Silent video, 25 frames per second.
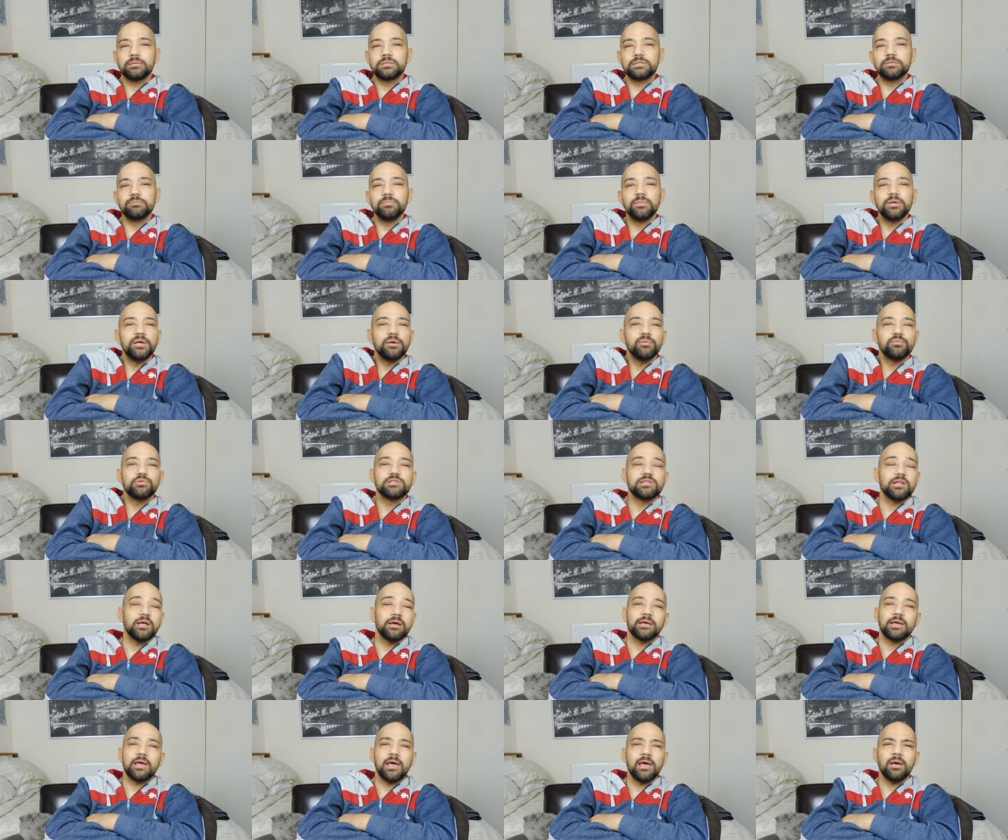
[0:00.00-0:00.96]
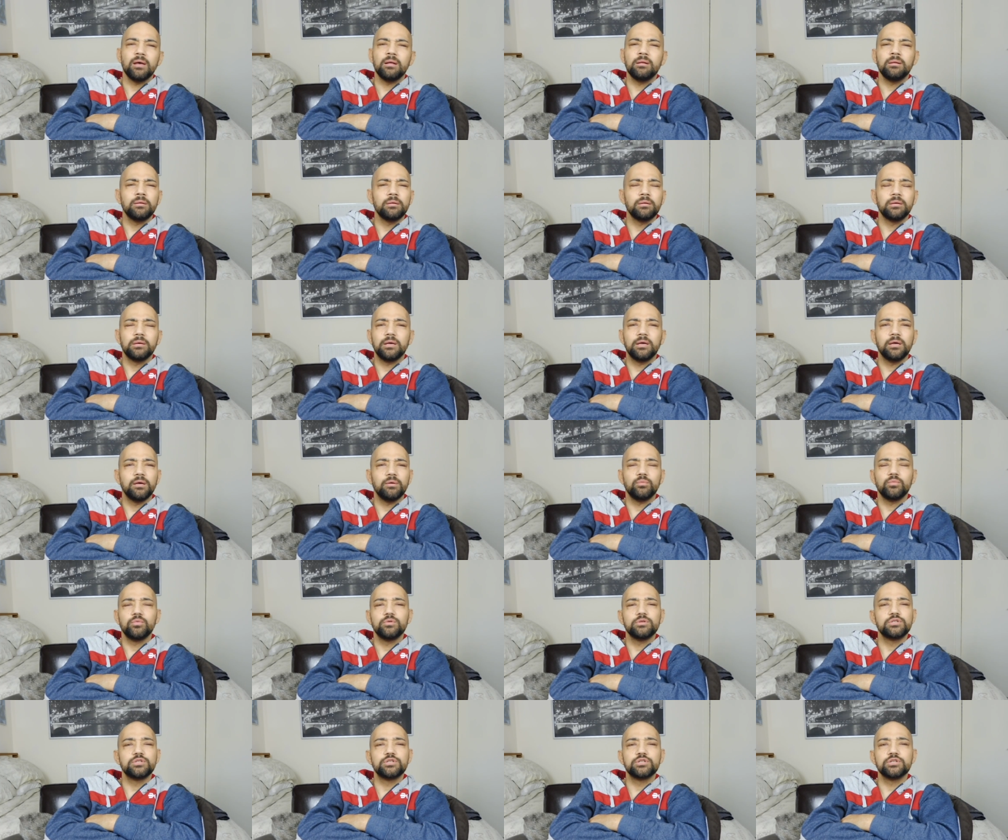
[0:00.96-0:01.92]
To me, it was like hell. It
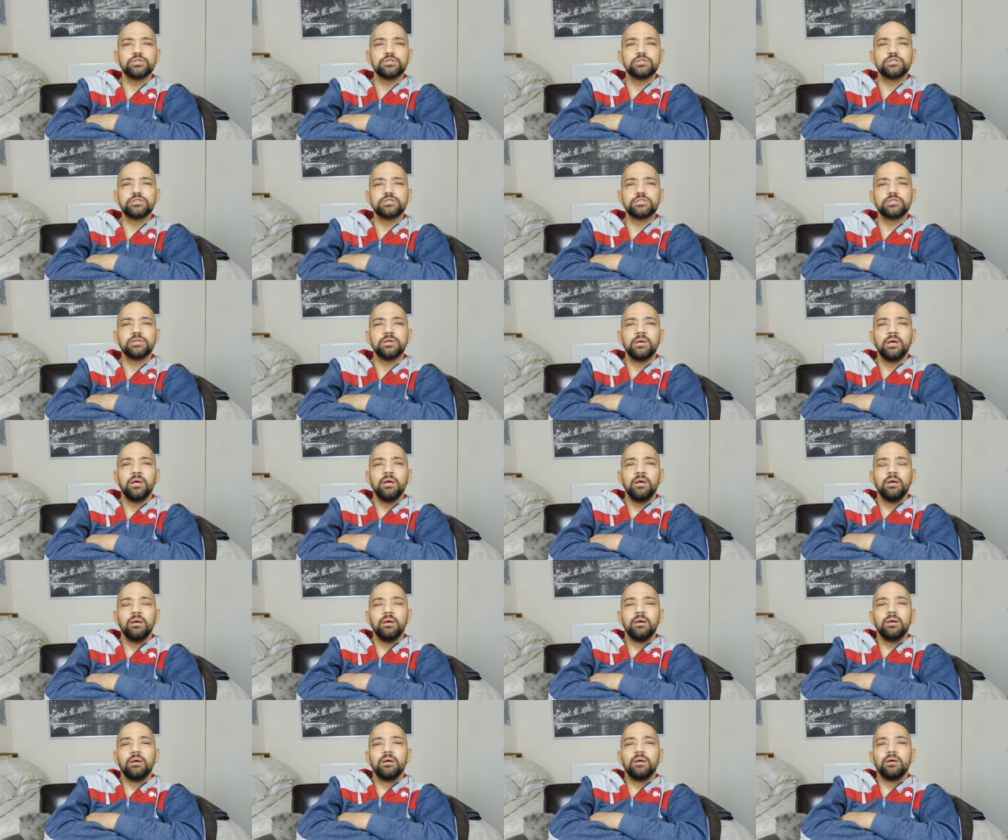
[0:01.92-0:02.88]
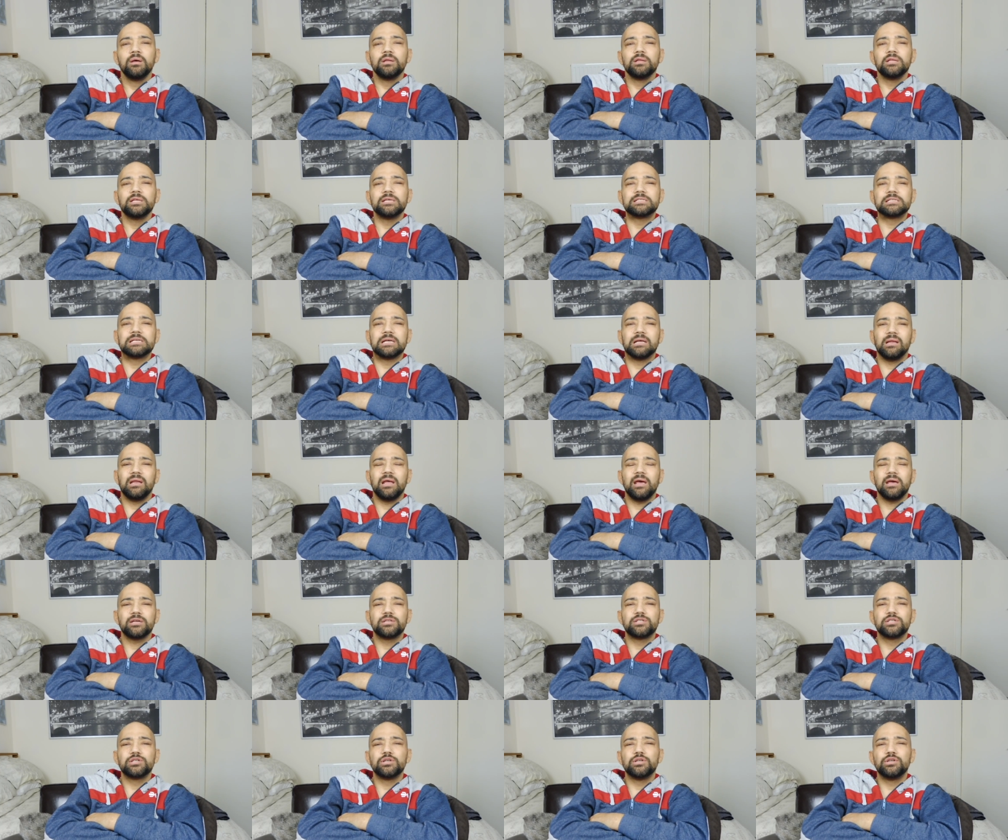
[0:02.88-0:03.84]
was just this
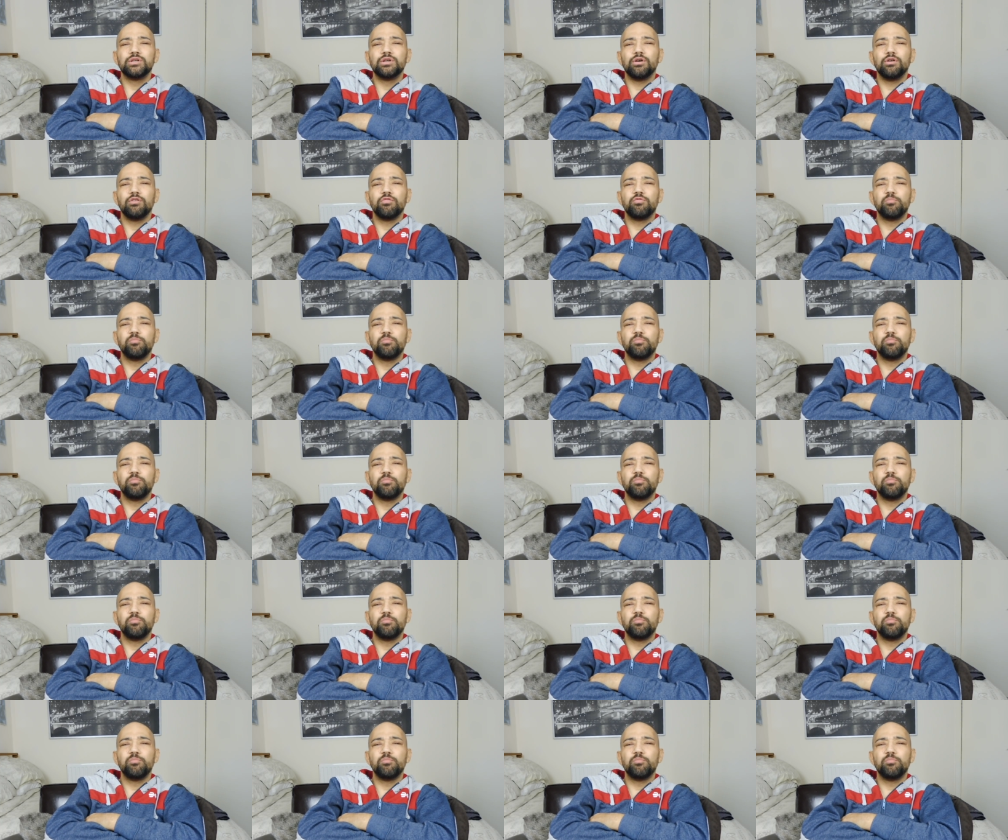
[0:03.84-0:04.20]
collection of